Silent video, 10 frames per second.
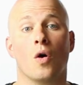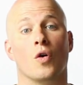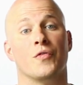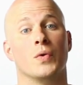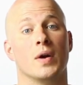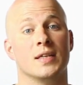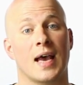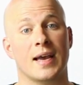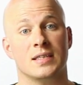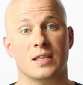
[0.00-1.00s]
Or if you wanted
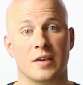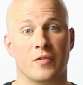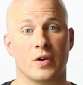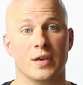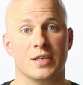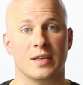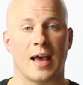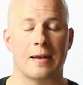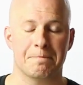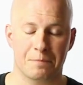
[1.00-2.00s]
to add a slight variation to
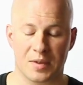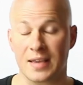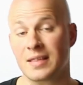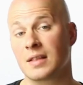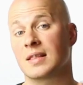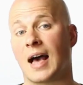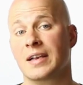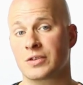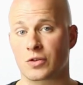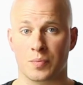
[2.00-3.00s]
that, take the
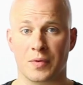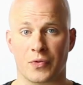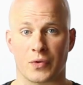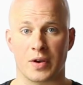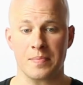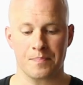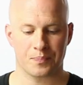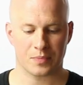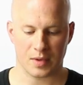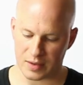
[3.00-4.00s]
last group of 3
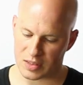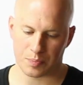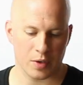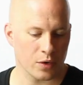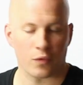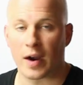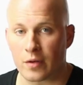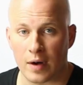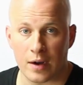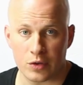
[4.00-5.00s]
and split it right
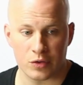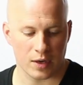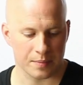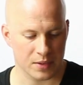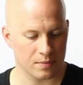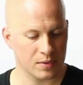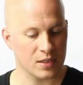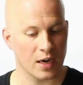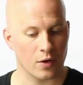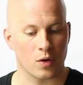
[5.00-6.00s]
around your drums.
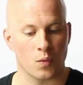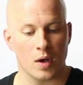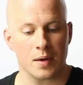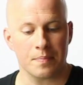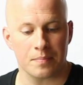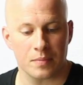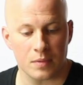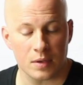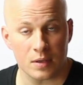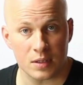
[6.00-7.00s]
Snare on 1,
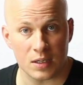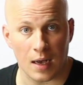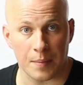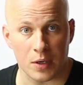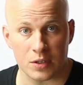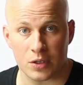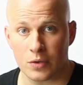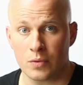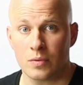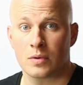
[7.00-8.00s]
tom on
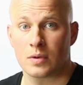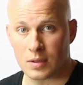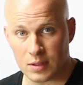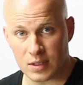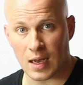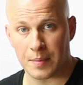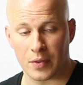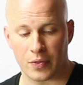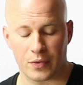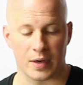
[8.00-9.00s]
2, tom
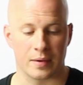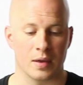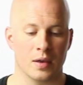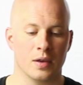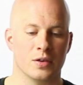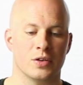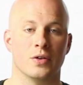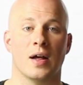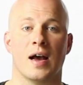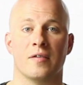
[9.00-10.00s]
on 3. So
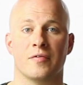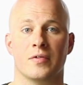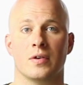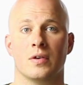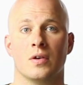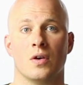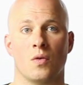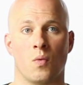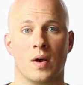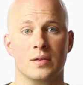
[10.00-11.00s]
you'll have
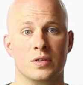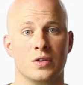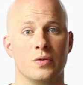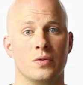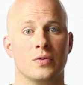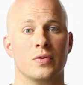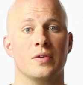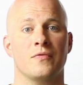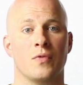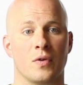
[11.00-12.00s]
1, 2, 3,
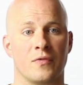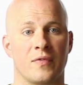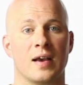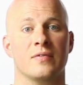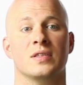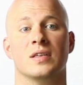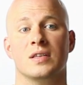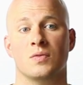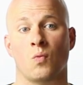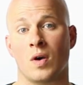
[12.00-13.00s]
4, 5,
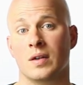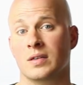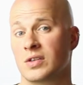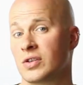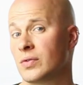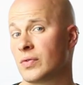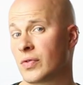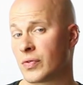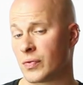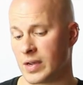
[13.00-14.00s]
6, 1, 2,
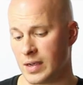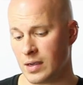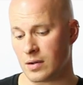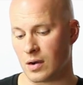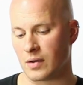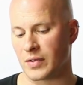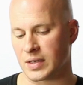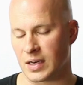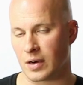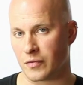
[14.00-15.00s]
3 on the
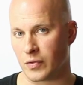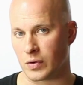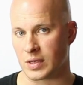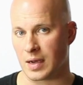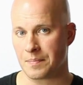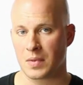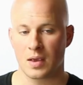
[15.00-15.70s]
snare and floor tom.